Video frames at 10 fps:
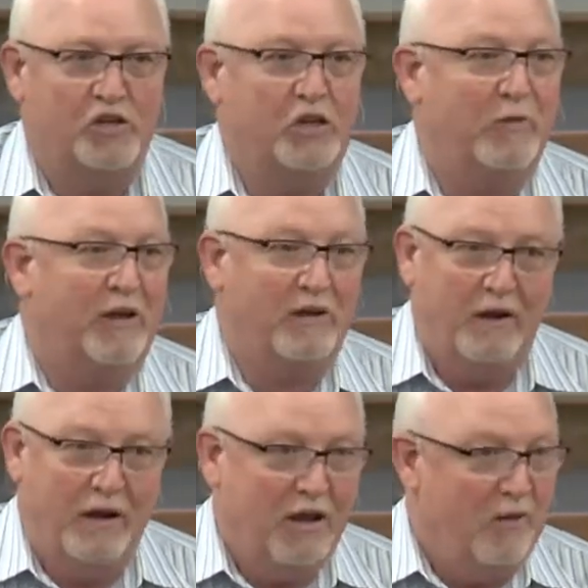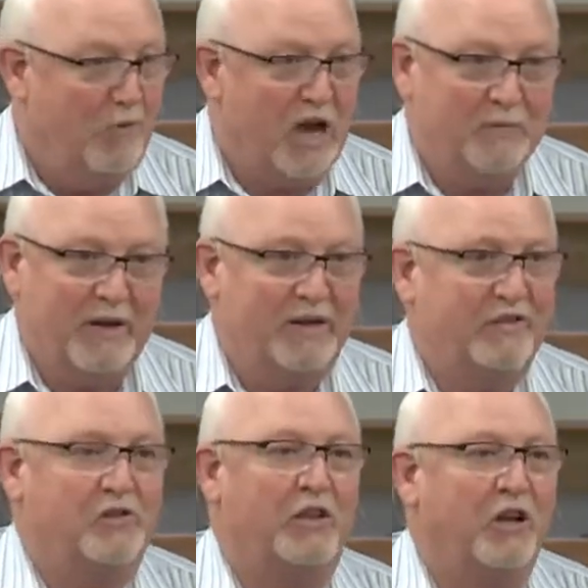She'd been prospecting,
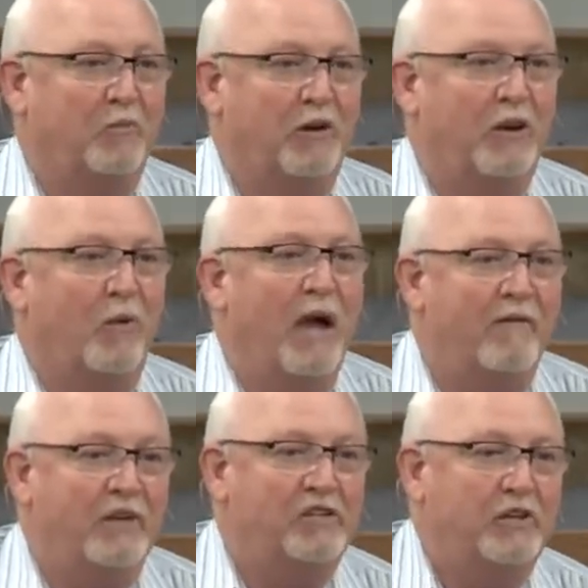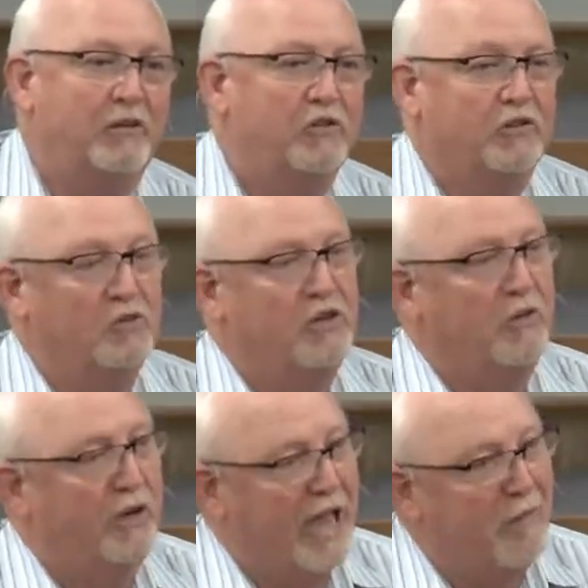so she looked pretty rough. And she, so
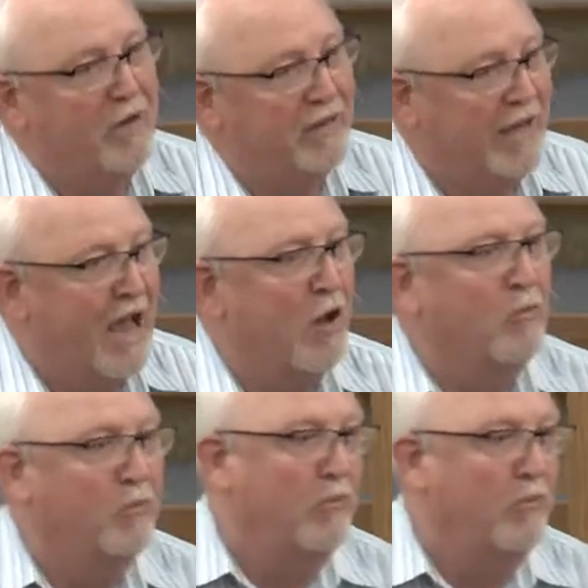she came into town.